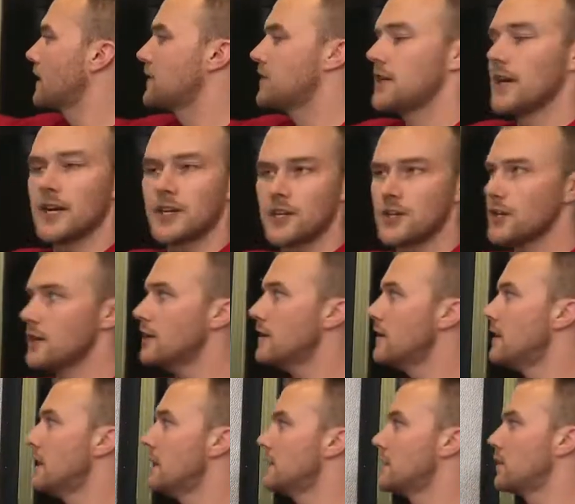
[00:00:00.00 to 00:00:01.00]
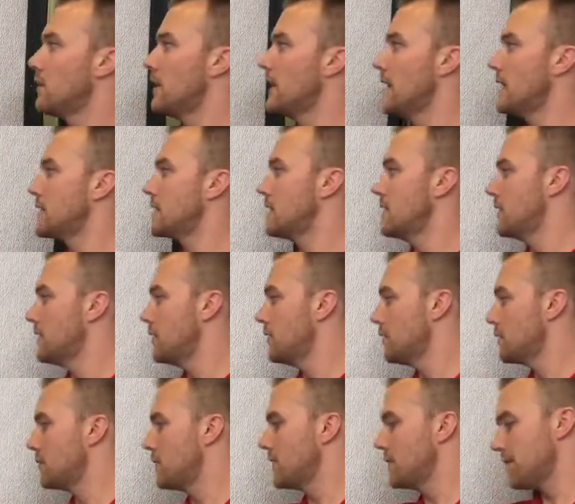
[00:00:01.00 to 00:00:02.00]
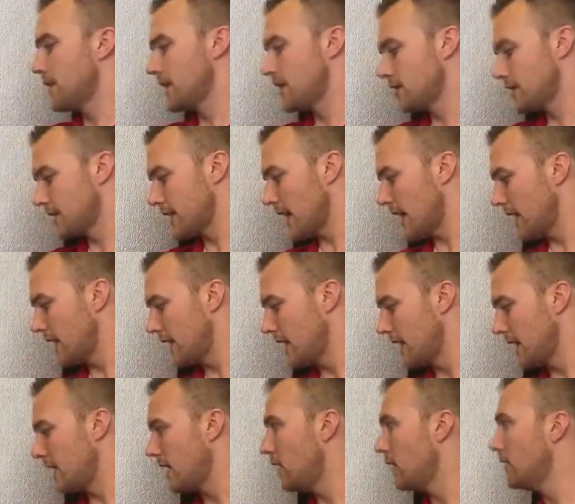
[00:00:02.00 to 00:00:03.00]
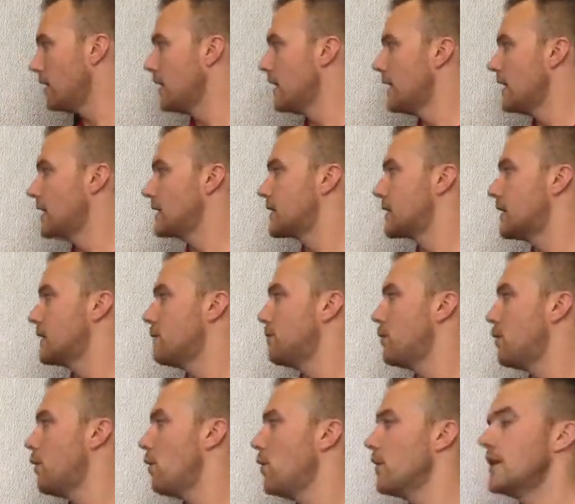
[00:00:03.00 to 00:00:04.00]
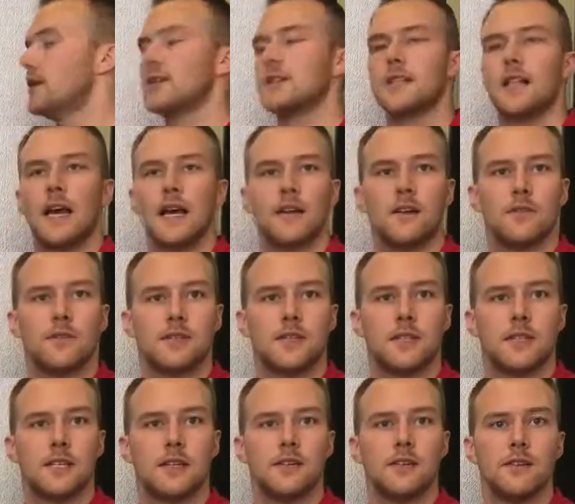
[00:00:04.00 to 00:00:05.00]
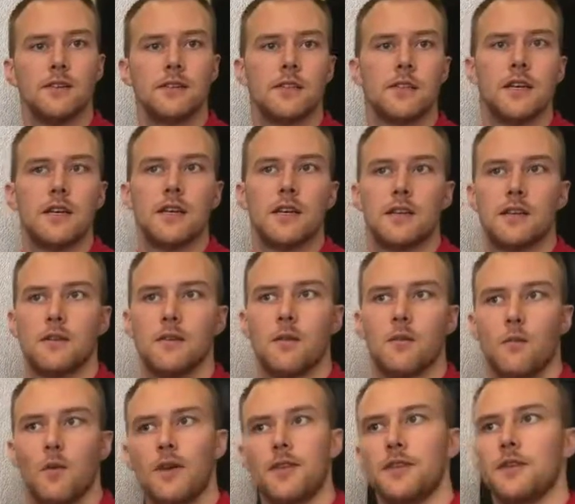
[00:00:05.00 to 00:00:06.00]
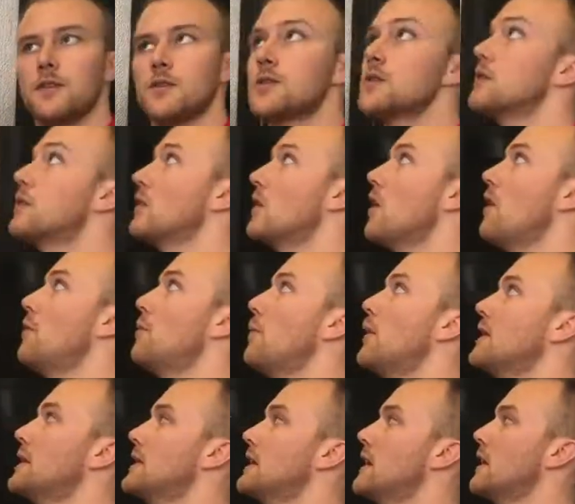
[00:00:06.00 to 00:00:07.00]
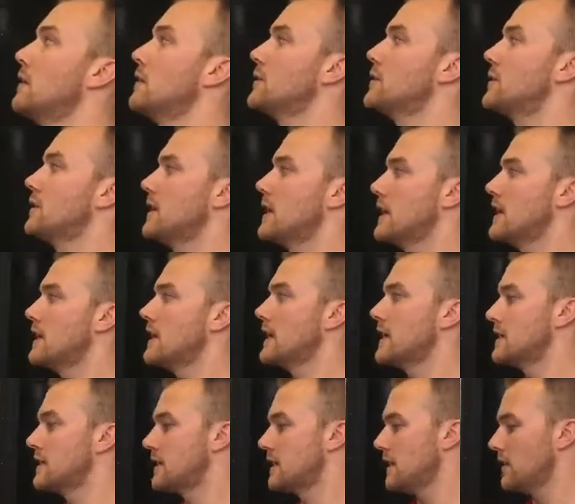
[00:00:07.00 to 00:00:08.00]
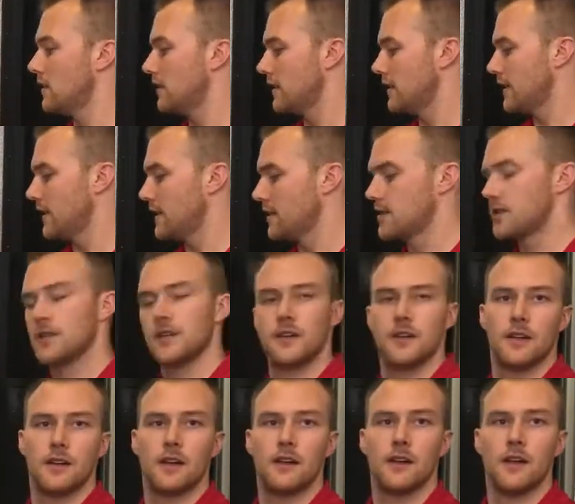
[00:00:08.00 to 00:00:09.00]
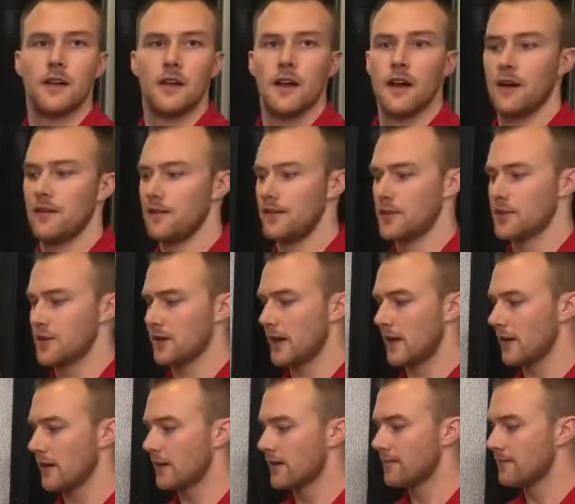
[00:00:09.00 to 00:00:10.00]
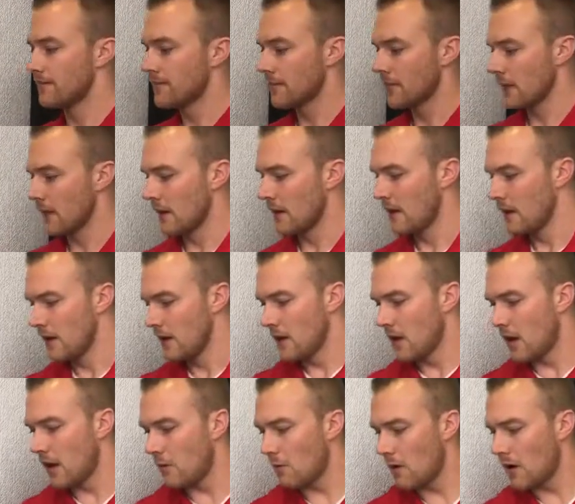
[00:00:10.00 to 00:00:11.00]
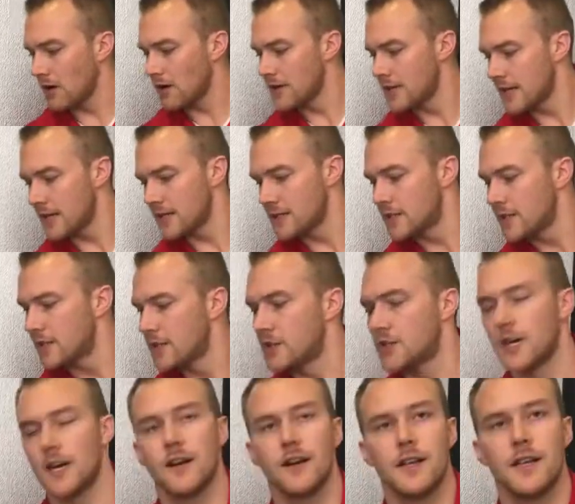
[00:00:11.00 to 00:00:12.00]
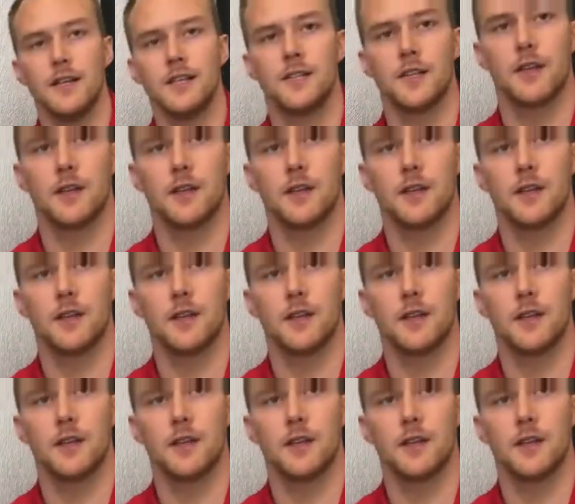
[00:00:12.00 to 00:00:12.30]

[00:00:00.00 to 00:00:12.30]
textured. So what that's going to do is when you bring your slide in and out, it's going to pull your slide out seals with you, so they're all pointed out, so you get a nice seal on the exterior of your trailer. Hot water tanks in the Cherokees